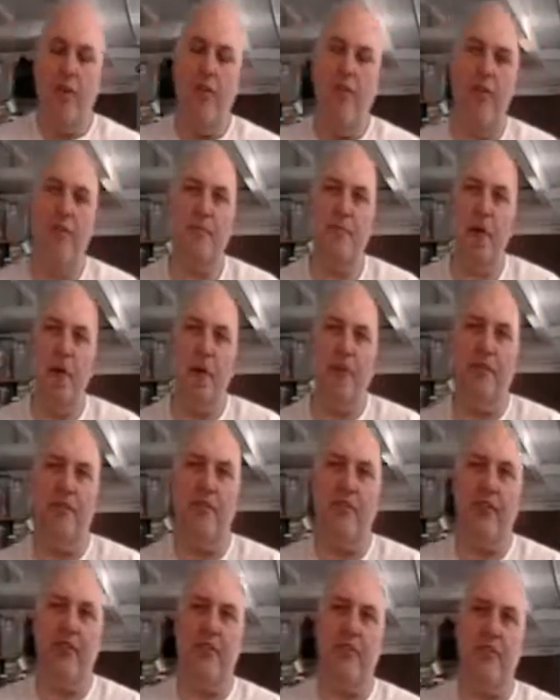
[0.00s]
This power
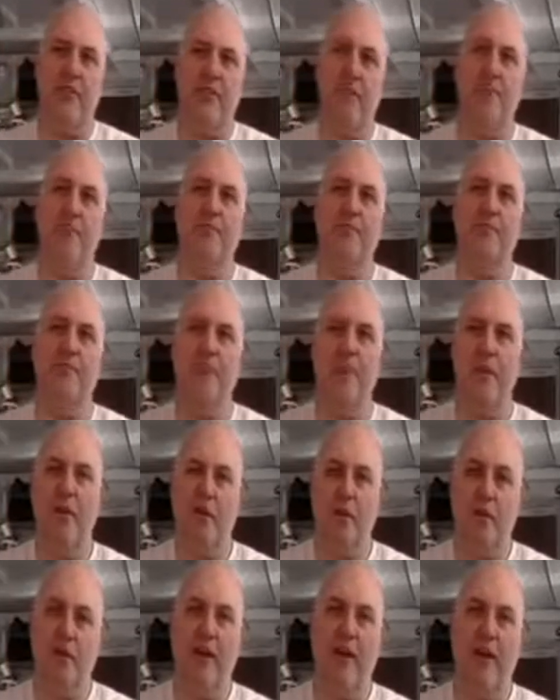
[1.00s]
factor
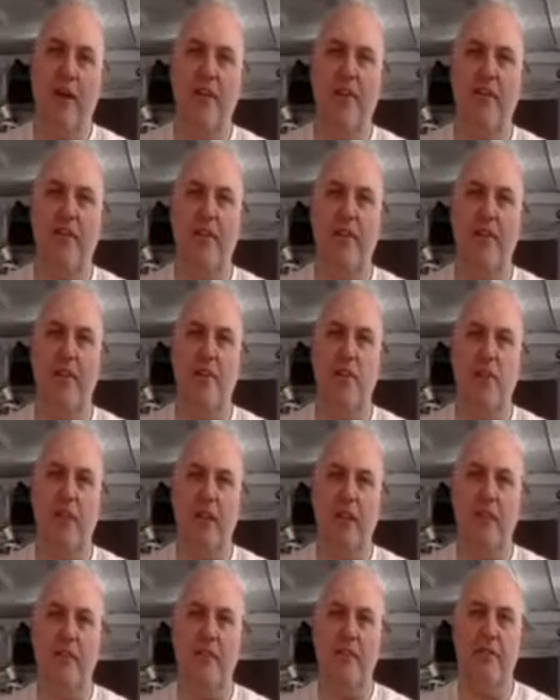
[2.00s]
provides a level
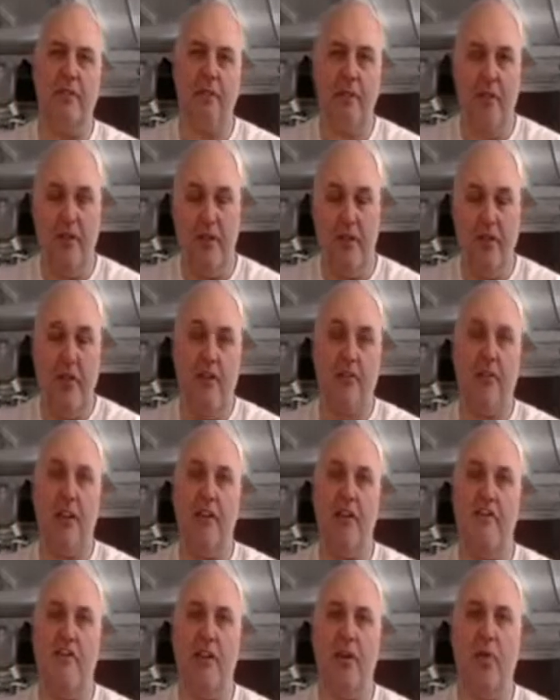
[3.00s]
playing field and is
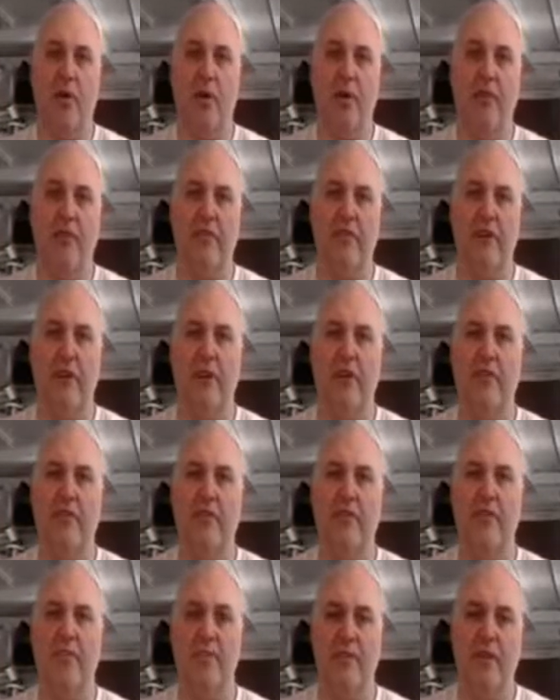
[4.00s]
actually quite fair.
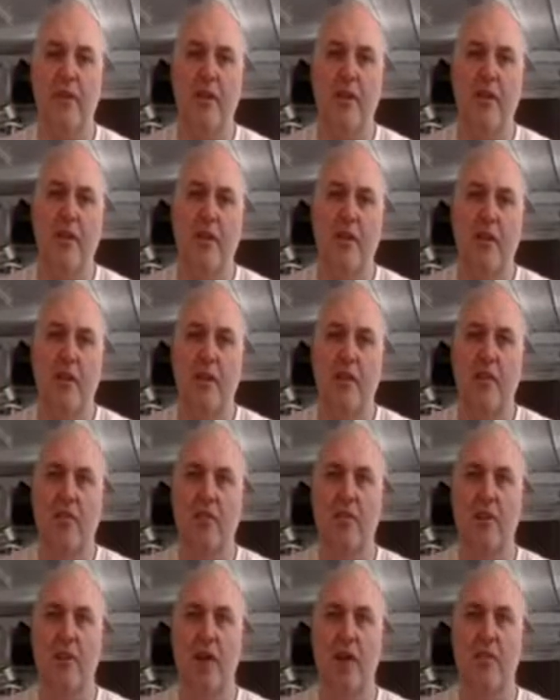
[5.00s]

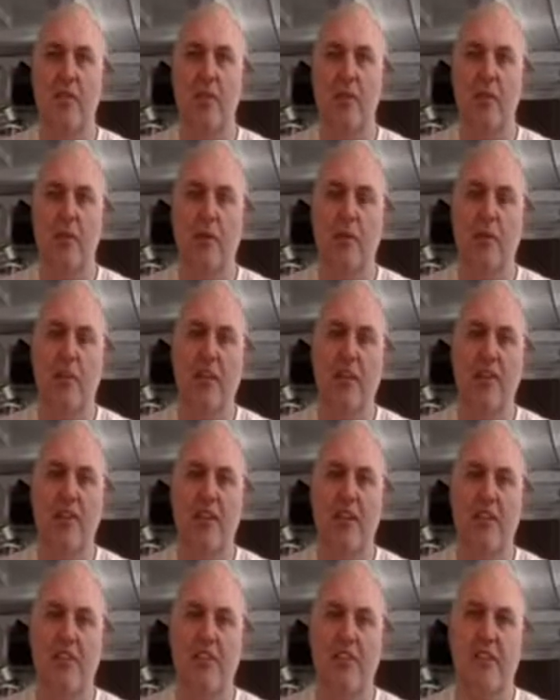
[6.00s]
The 9mm,
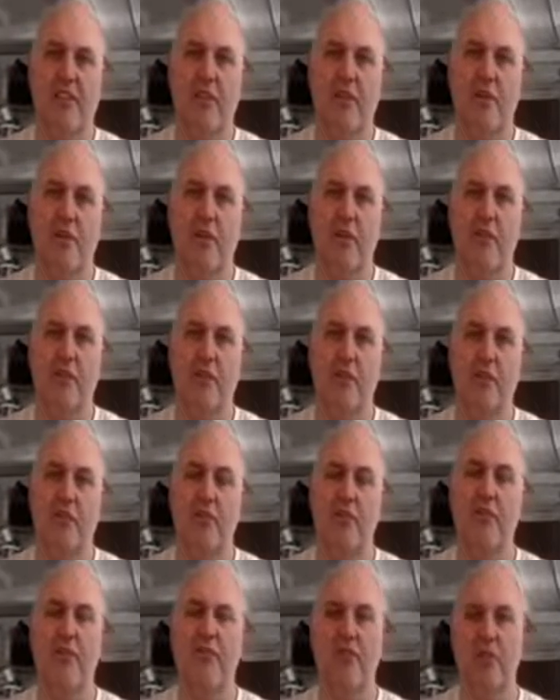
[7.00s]
because it has less
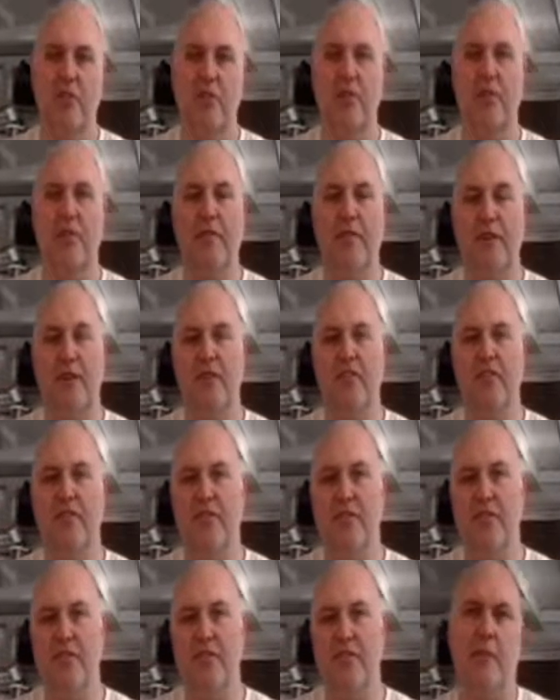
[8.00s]
recoil, should be
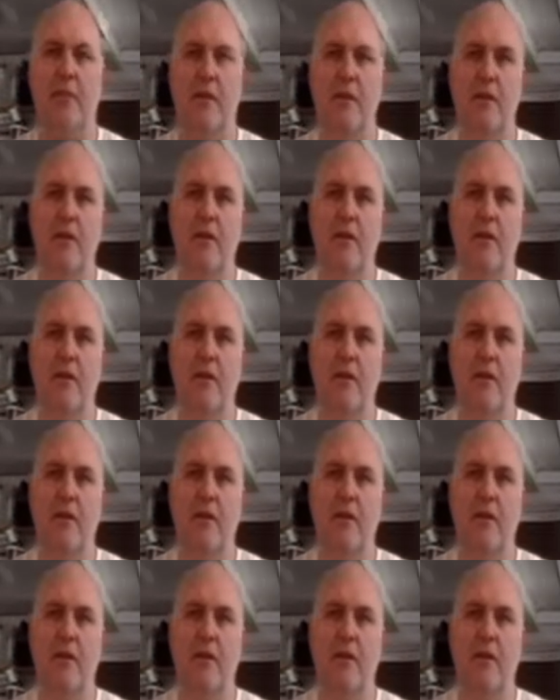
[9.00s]
faster to shoot.